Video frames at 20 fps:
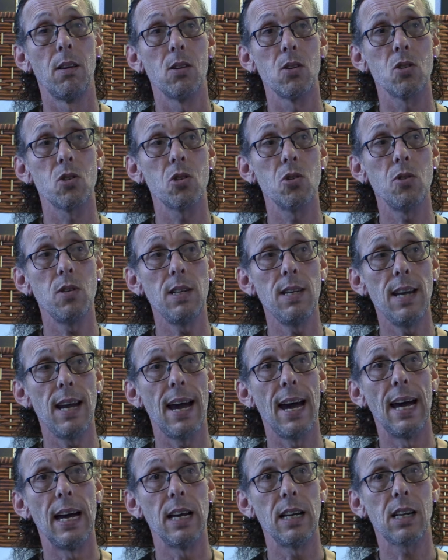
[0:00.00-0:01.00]
So
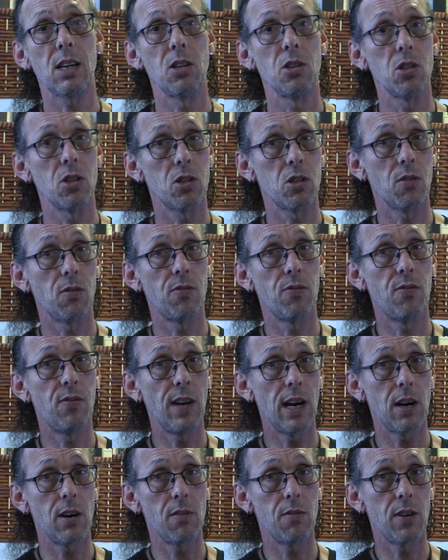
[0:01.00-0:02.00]
yeah, because it's a
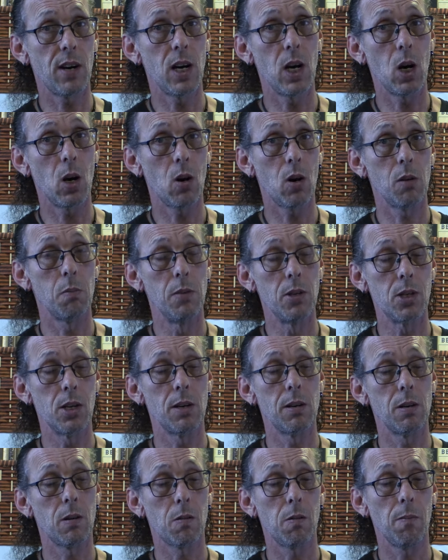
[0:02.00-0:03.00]
very very hard
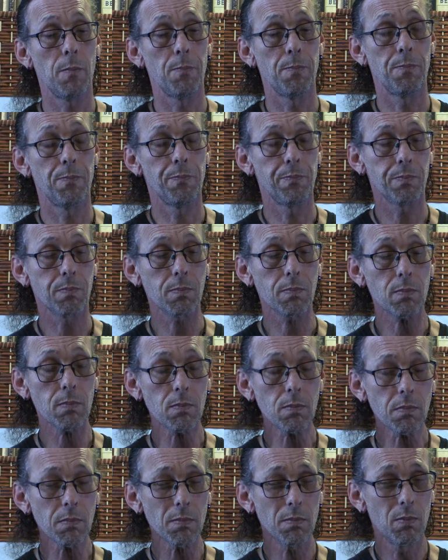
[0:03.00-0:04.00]
material.
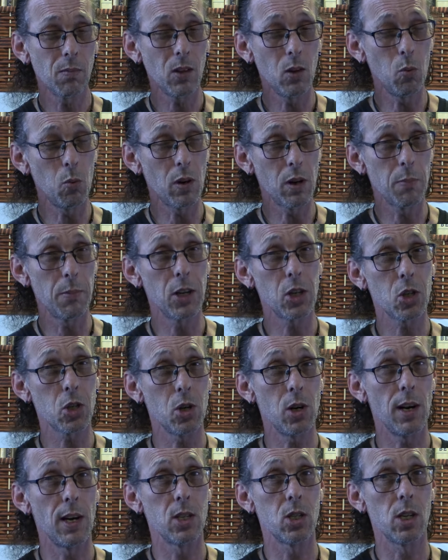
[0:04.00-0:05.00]
You want to make
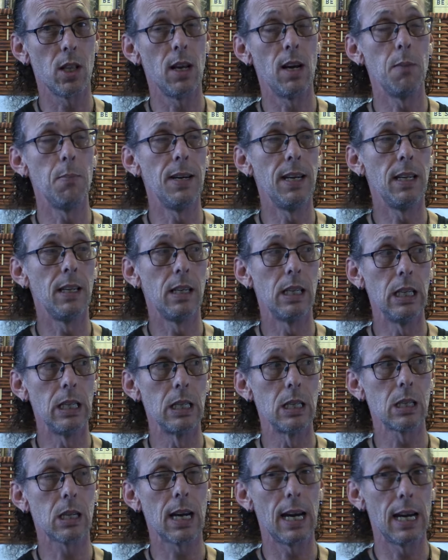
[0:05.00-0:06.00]
sure your edge alignment
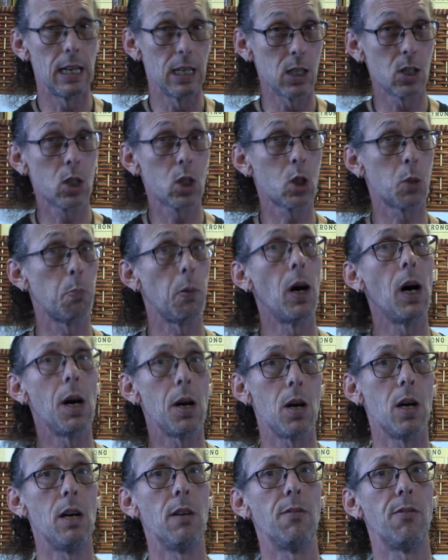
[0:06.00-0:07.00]
is kind of
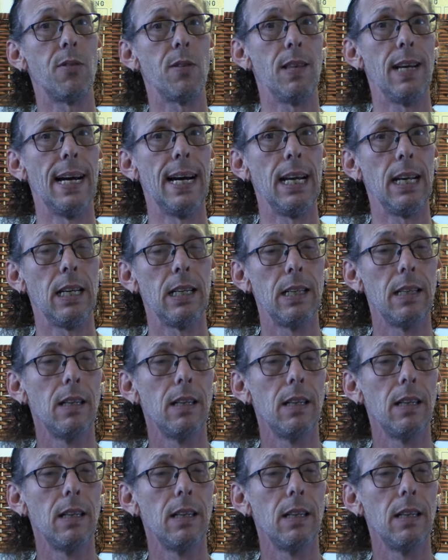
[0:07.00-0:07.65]
spot on for that.